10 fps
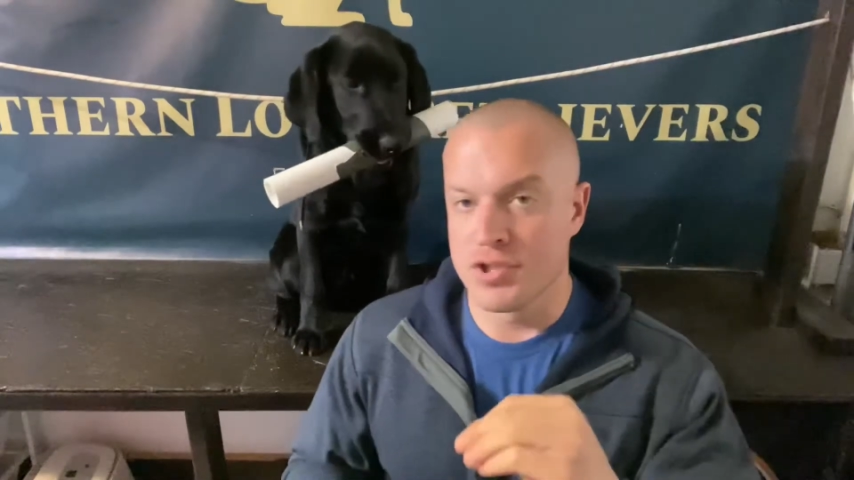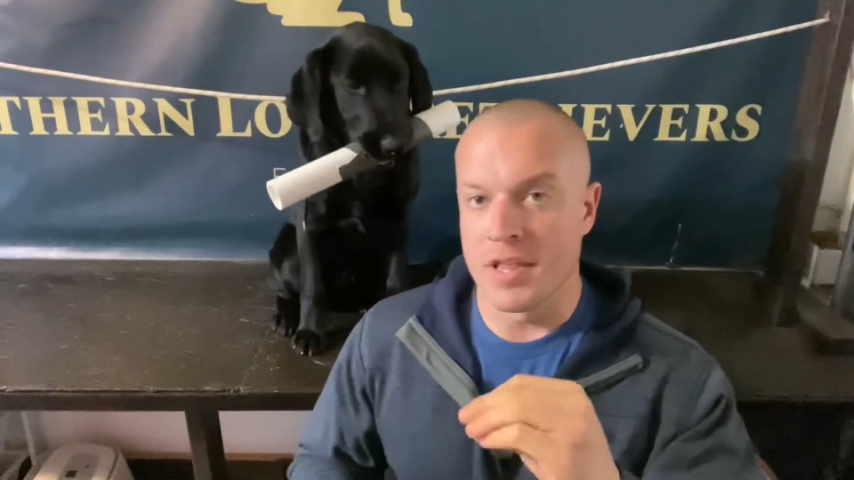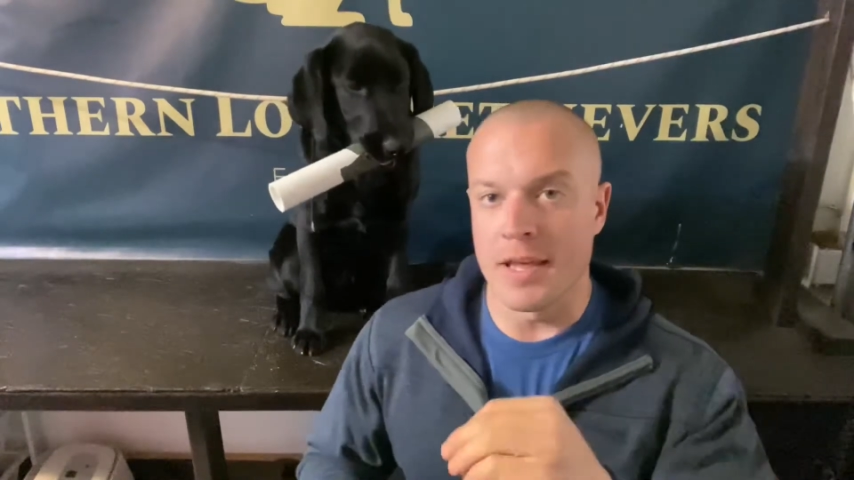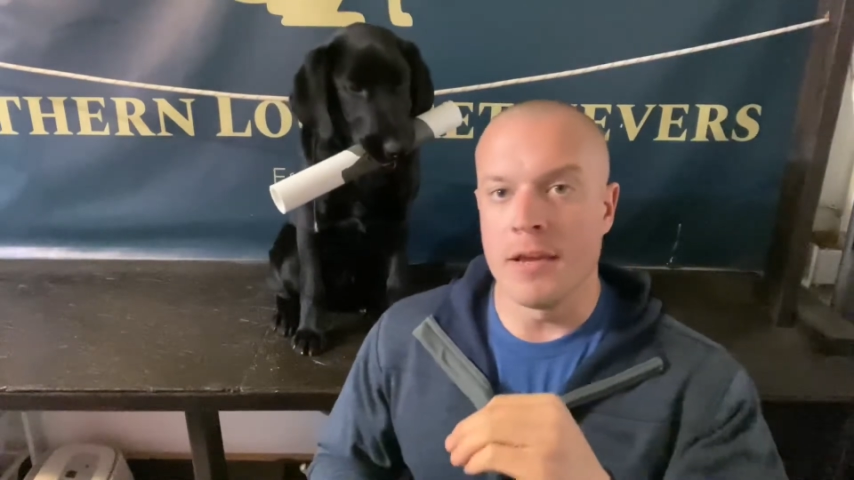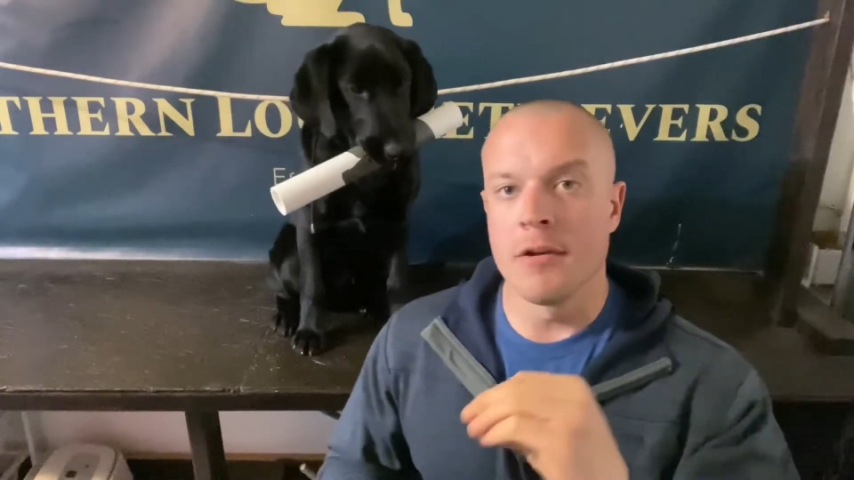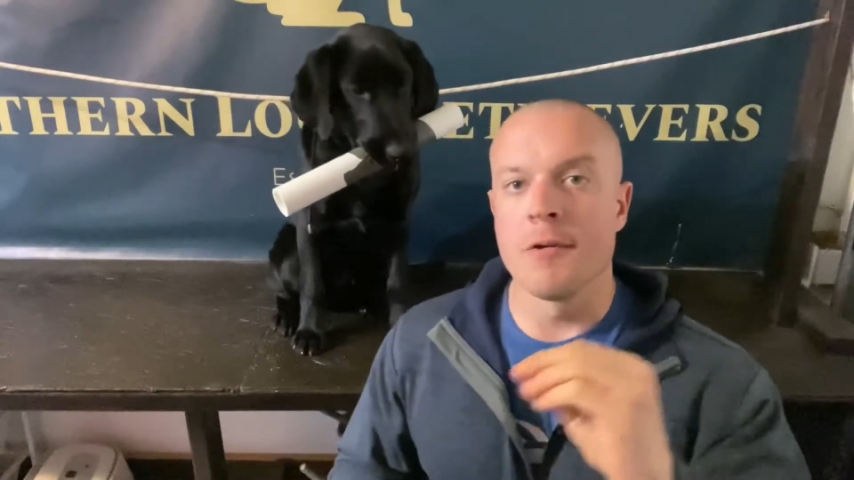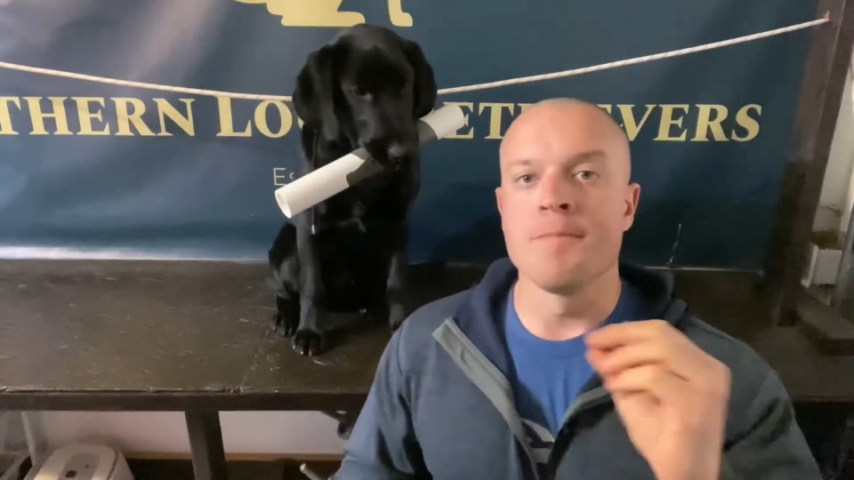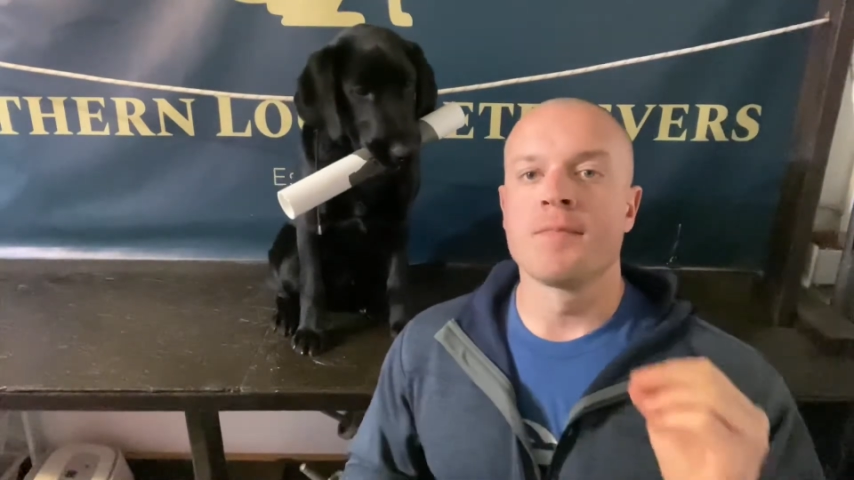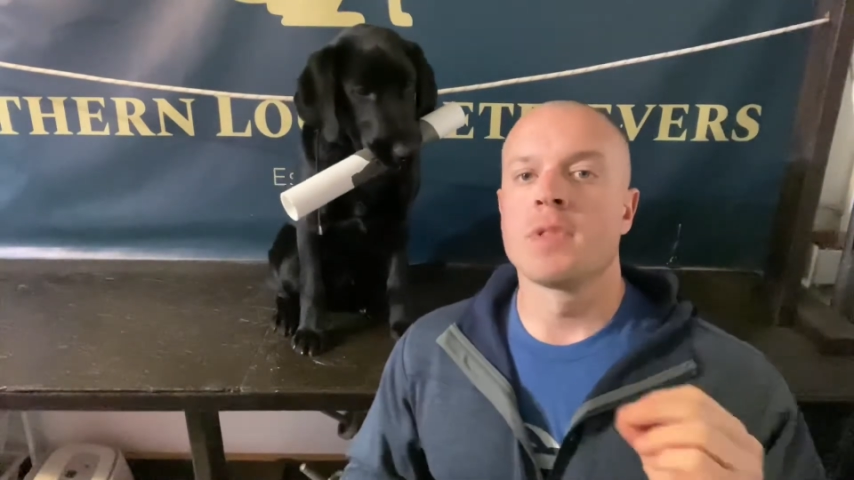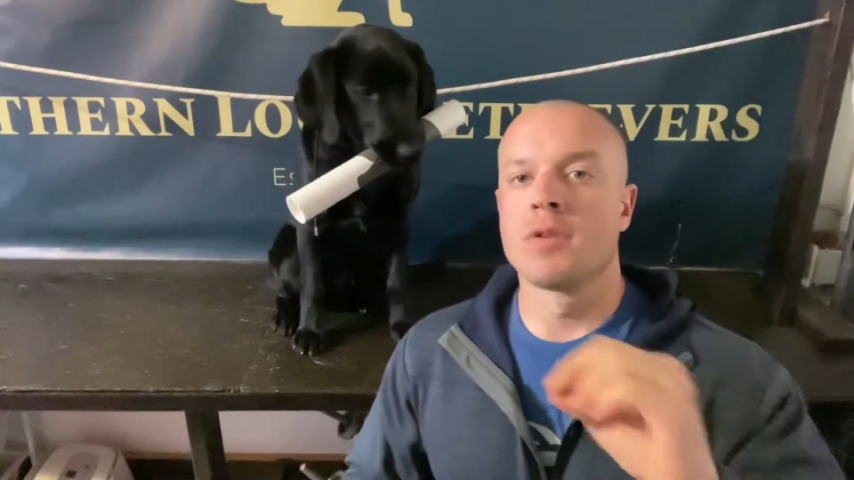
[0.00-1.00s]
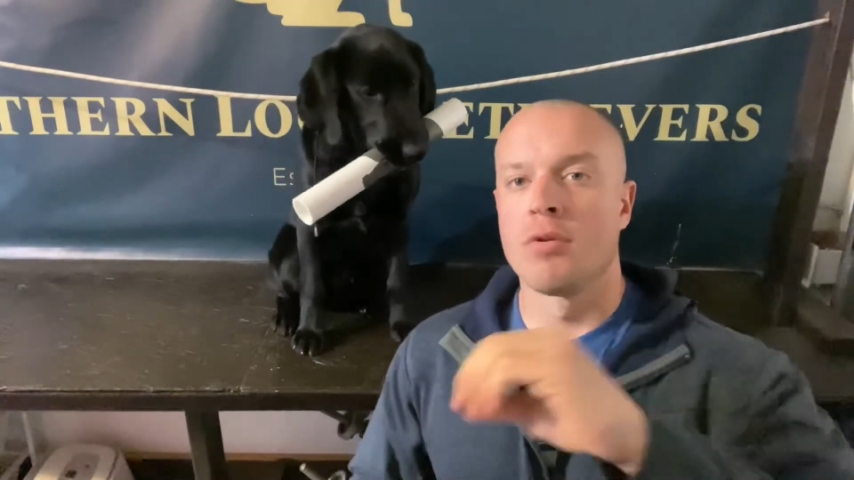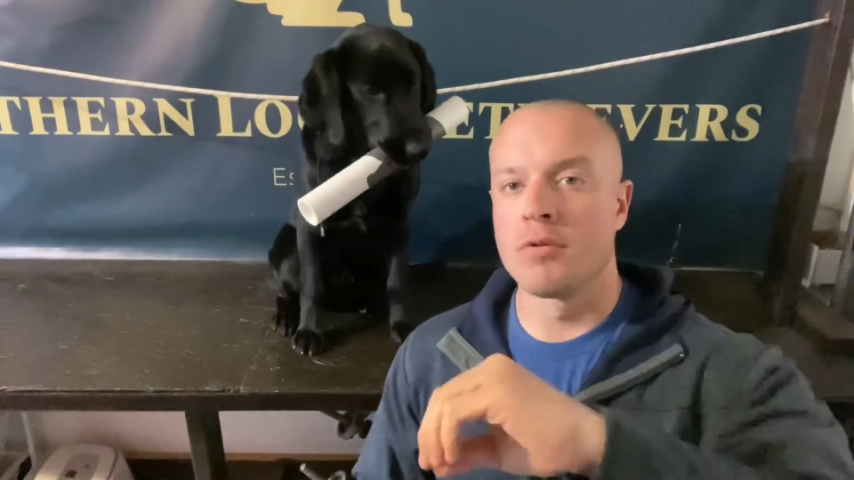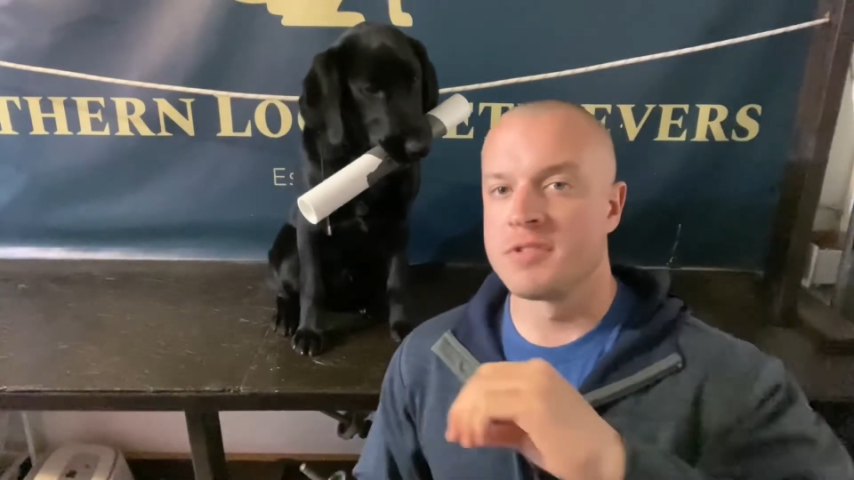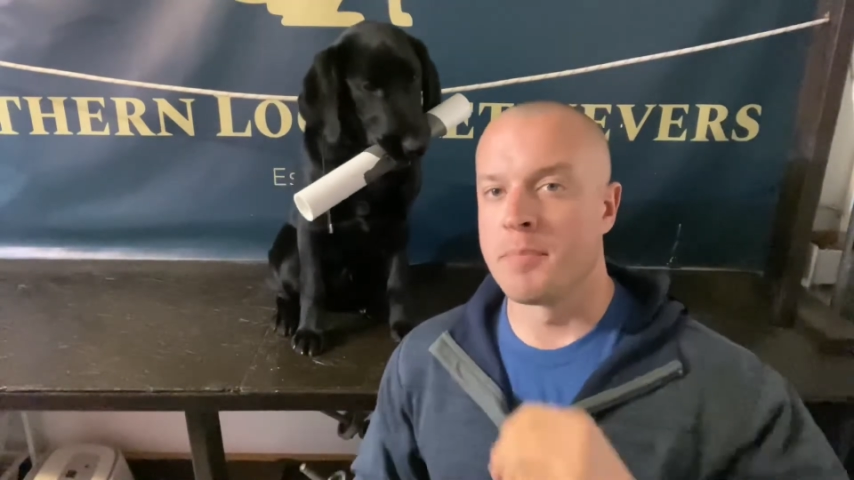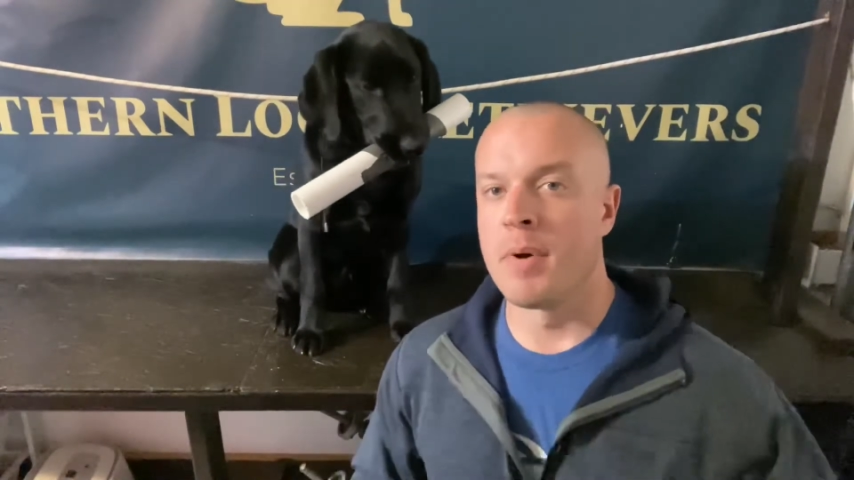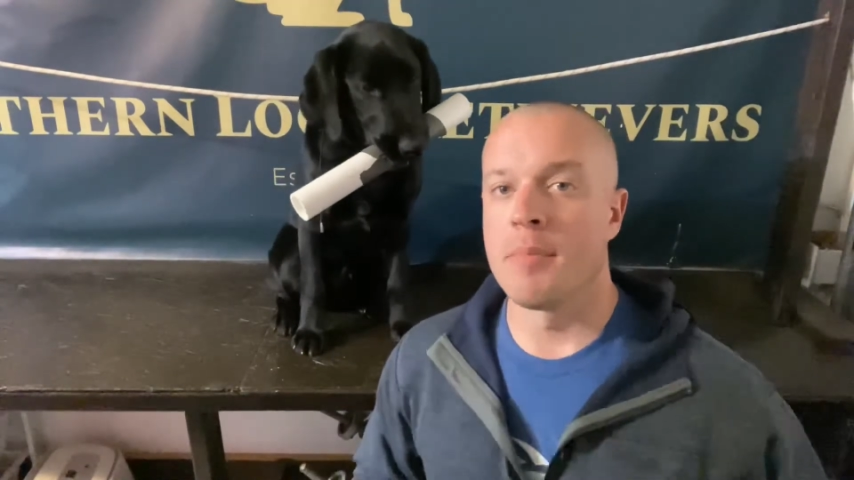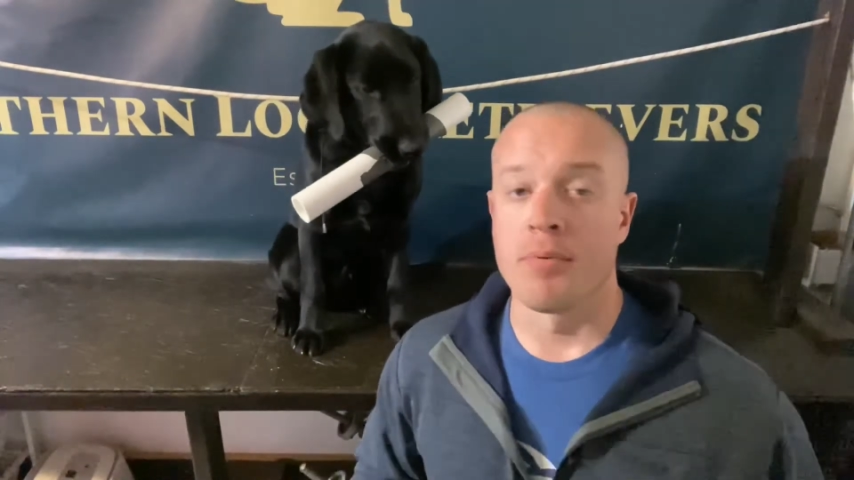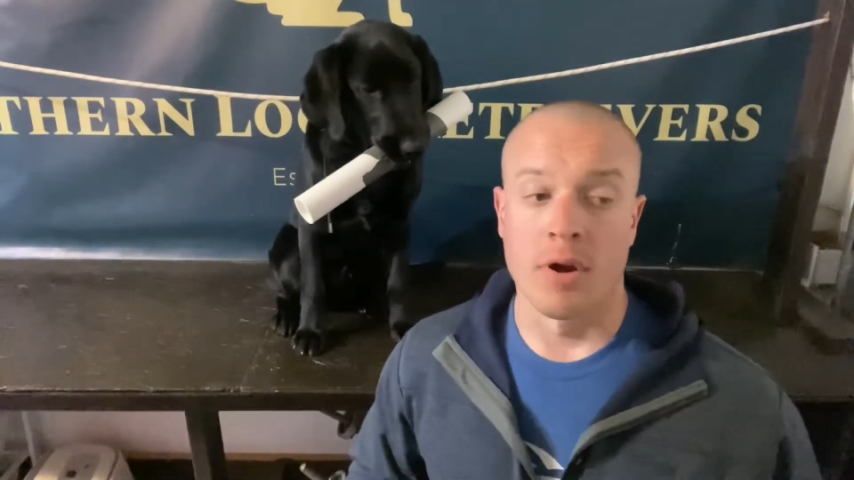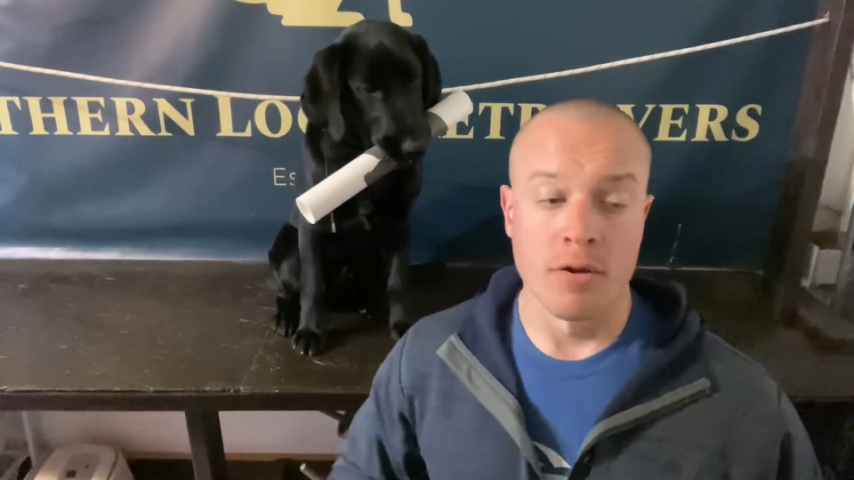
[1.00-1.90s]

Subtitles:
the ear towards the bumper.